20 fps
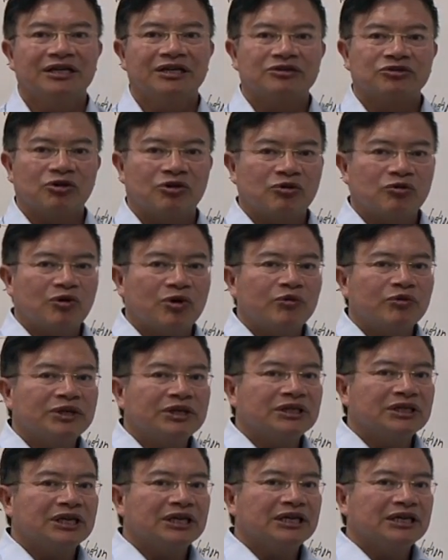So when
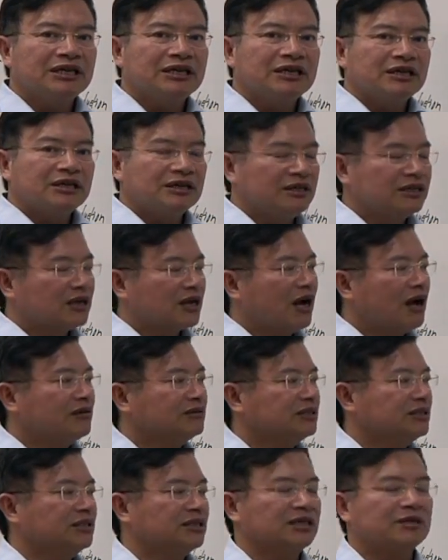we
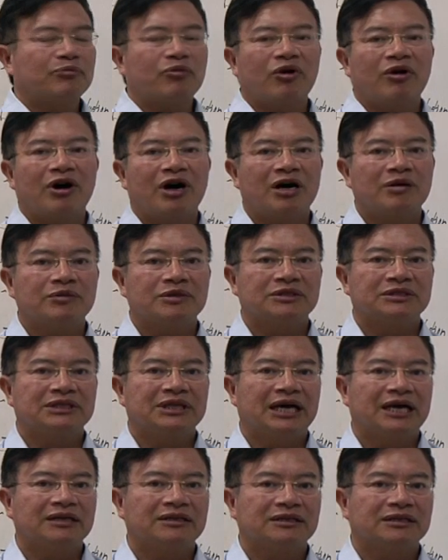encounter a
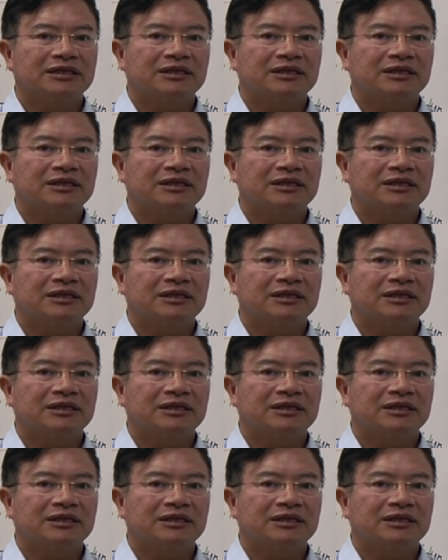problem that